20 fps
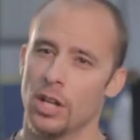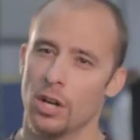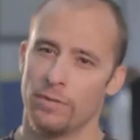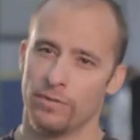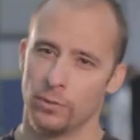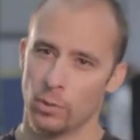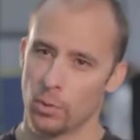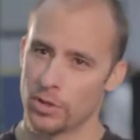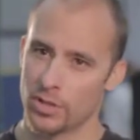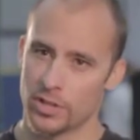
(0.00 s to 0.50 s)

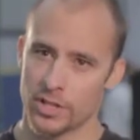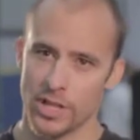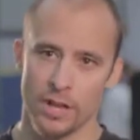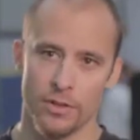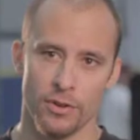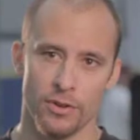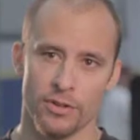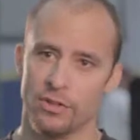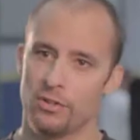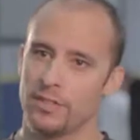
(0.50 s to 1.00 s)
Florida
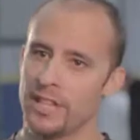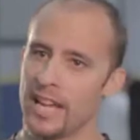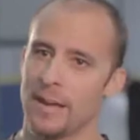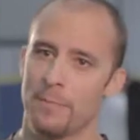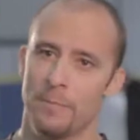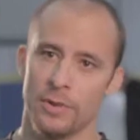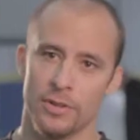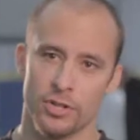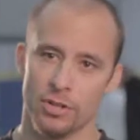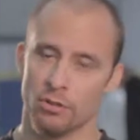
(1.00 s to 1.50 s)
Southern, your
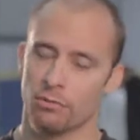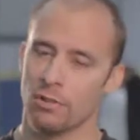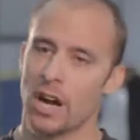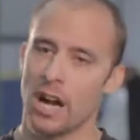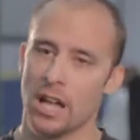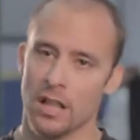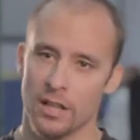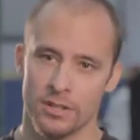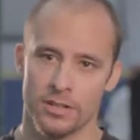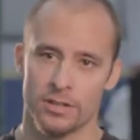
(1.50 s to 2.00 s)
Tampas, your
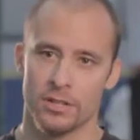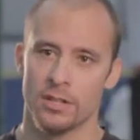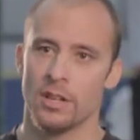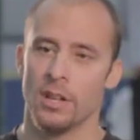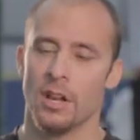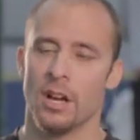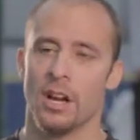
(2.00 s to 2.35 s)
Rollins.